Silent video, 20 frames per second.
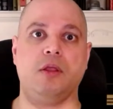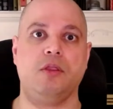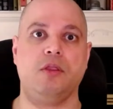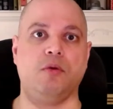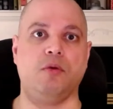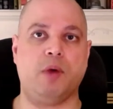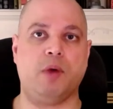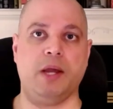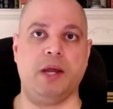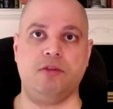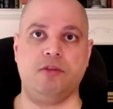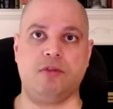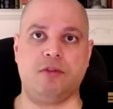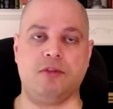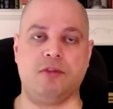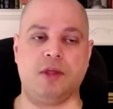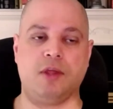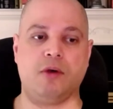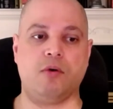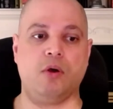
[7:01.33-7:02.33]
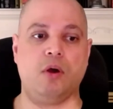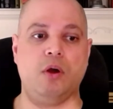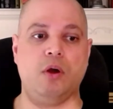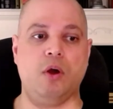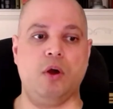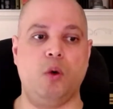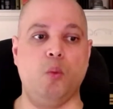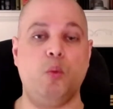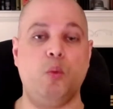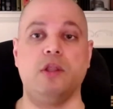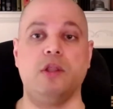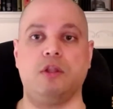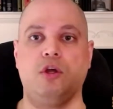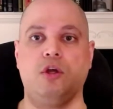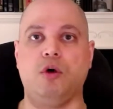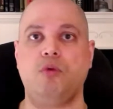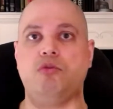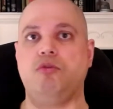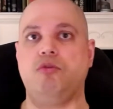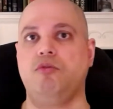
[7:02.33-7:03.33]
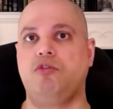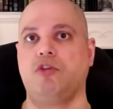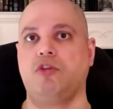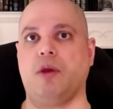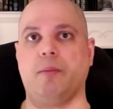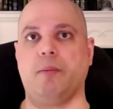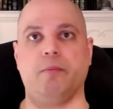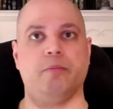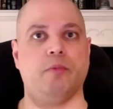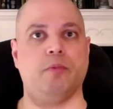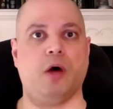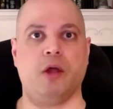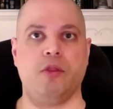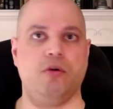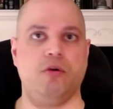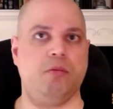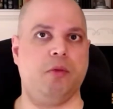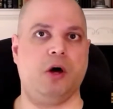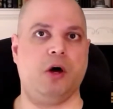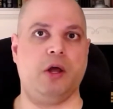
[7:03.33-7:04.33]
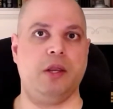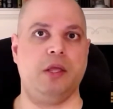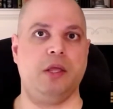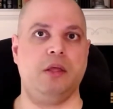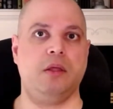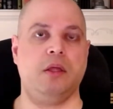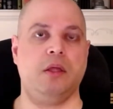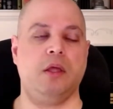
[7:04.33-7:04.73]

rights, etc., will go to some other body.